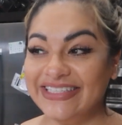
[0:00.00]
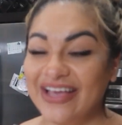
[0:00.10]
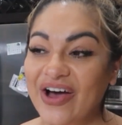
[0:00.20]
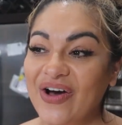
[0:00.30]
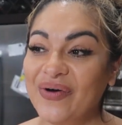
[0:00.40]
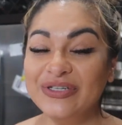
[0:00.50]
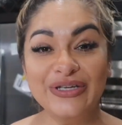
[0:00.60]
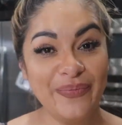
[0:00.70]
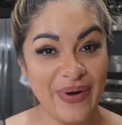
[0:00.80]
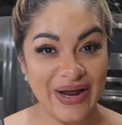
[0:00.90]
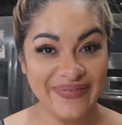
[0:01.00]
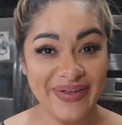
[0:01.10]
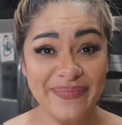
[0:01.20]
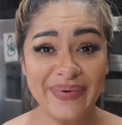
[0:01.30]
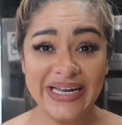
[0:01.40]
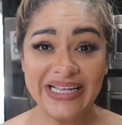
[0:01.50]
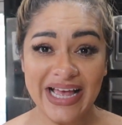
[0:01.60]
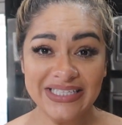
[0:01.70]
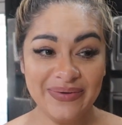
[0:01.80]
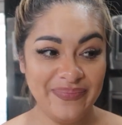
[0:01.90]
So proud of him, but he
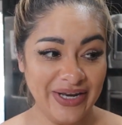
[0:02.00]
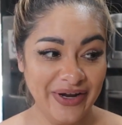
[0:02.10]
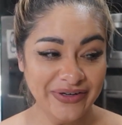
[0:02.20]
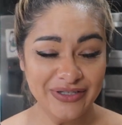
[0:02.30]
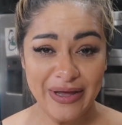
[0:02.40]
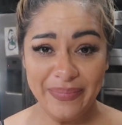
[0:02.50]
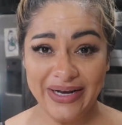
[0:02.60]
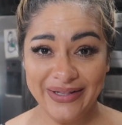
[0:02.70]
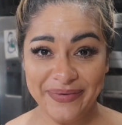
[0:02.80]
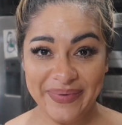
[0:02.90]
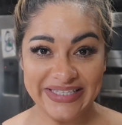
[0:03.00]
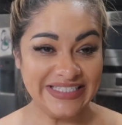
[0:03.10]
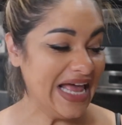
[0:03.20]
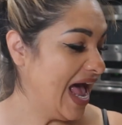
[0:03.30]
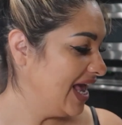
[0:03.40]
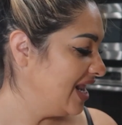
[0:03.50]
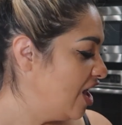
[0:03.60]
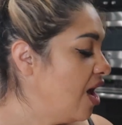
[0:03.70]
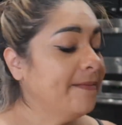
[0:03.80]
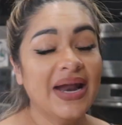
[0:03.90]
hasn't been here, so I've been a little bit sad.
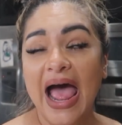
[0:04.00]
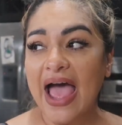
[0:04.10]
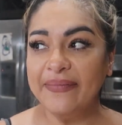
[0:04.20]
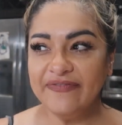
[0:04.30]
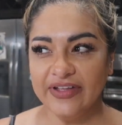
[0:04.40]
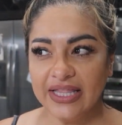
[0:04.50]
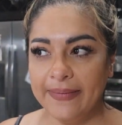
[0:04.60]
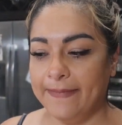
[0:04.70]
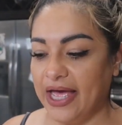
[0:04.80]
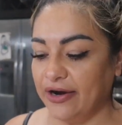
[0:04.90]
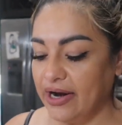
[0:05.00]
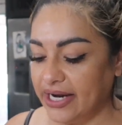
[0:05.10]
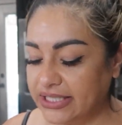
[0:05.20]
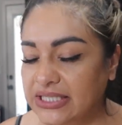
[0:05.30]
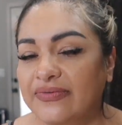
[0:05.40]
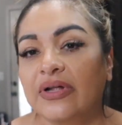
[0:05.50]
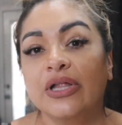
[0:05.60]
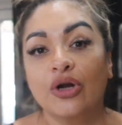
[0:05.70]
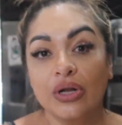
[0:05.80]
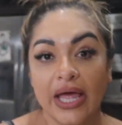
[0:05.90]
But I'm feeling better, I just feel a
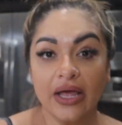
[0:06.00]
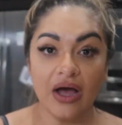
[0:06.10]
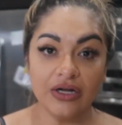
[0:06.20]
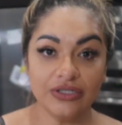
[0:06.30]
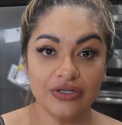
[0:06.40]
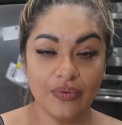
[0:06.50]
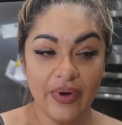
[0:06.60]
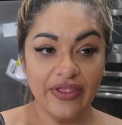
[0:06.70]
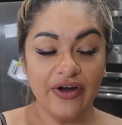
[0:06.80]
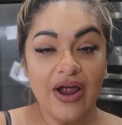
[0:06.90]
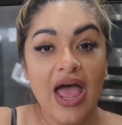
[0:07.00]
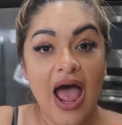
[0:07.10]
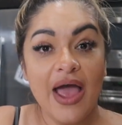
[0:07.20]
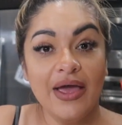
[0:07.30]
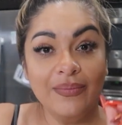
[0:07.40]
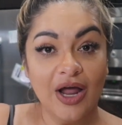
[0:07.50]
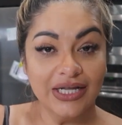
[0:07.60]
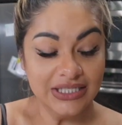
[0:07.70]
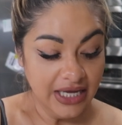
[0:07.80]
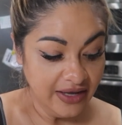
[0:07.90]
little like under the weather. I am
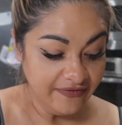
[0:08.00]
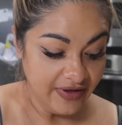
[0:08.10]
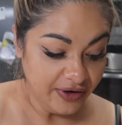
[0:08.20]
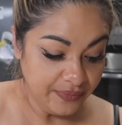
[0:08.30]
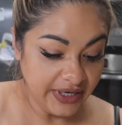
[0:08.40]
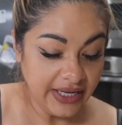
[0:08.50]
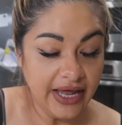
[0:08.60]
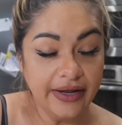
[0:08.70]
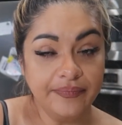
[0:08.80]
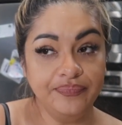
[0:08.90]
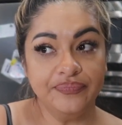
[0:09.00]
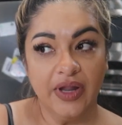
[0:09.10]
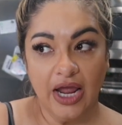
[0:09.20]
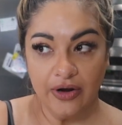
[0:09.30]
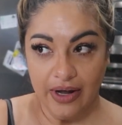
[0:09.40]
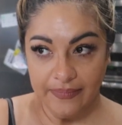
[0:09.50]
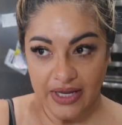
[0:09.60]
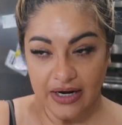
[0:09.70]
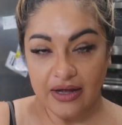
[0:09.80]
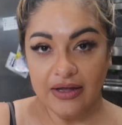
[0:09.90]
not taking phetamine yet. I know I
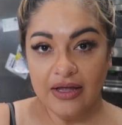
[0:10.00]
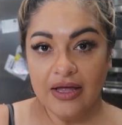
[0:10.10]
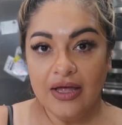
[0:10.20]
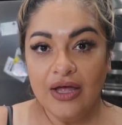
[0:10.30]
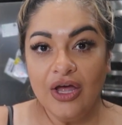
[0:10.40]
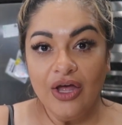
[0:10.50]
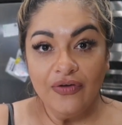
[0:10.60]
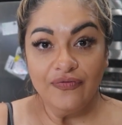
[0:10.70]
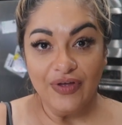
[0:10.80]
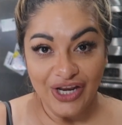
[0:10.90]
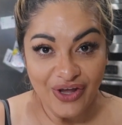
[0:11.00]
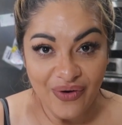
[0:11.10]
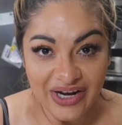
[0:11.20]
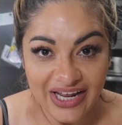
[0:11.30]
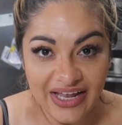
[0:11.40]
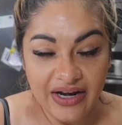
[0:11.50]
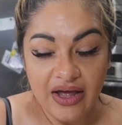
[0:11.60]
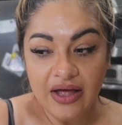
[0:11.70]
made a video on it.